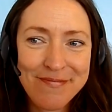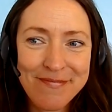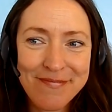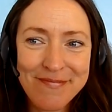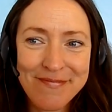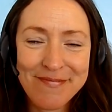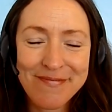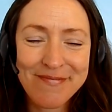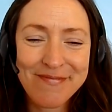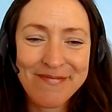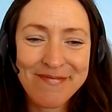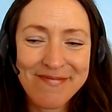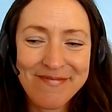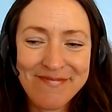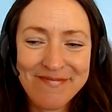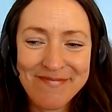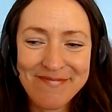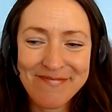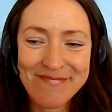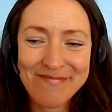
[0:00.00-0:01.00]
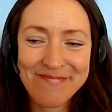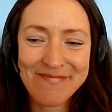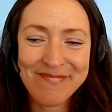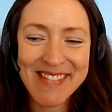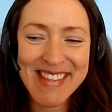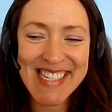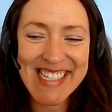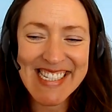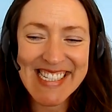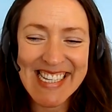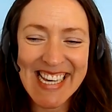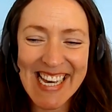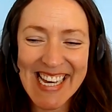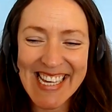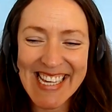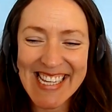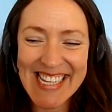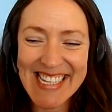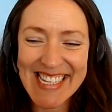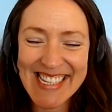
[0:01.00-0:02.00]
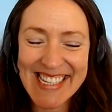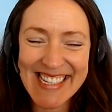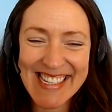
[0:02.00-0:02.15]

Hi, ladies. So nice